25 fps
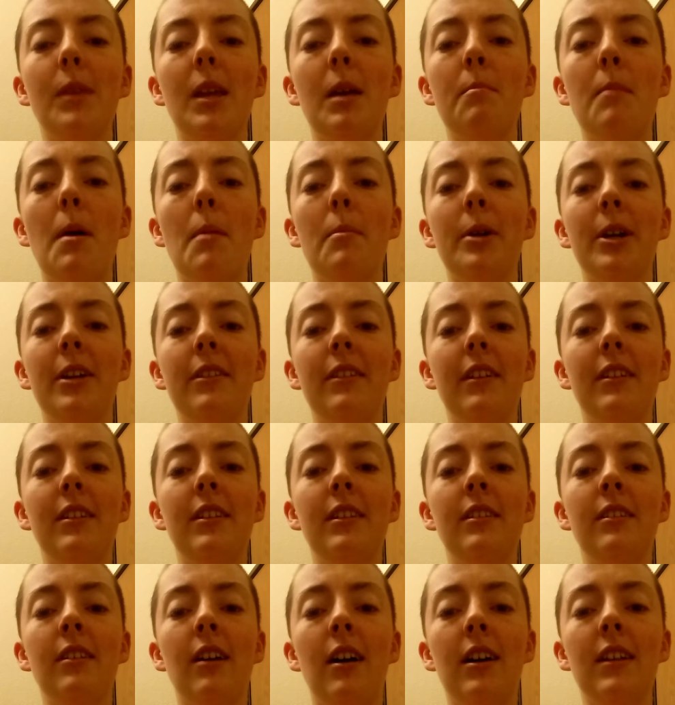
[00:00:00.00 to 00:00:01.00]
A memory that
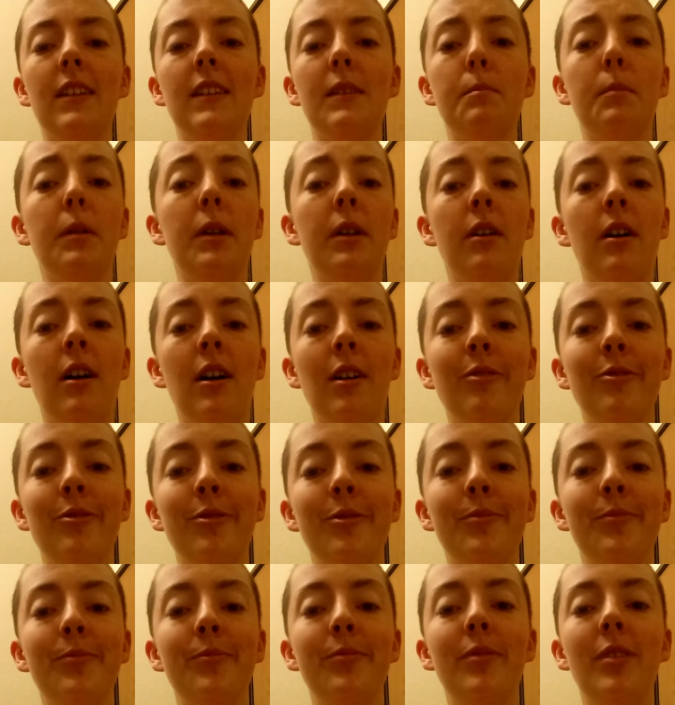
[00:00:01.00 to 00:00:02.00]
did not split
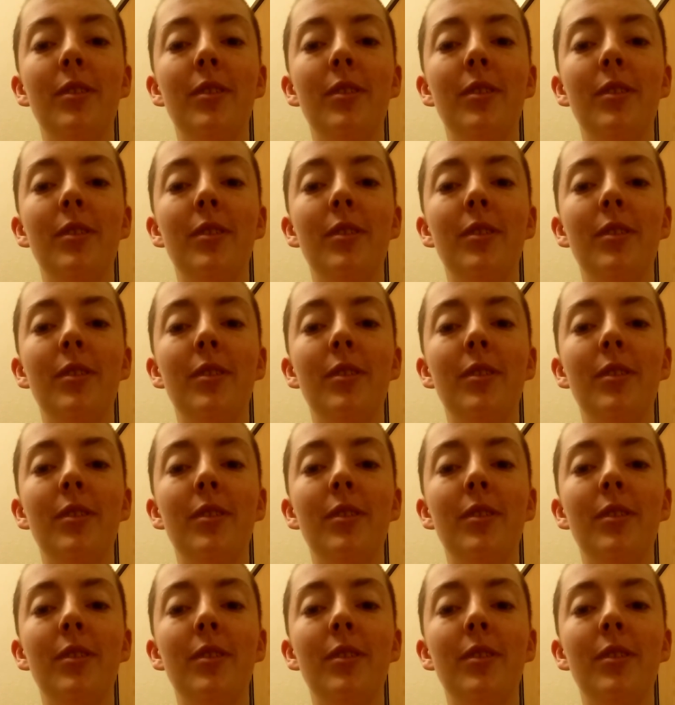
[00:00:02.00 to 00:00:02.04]
off,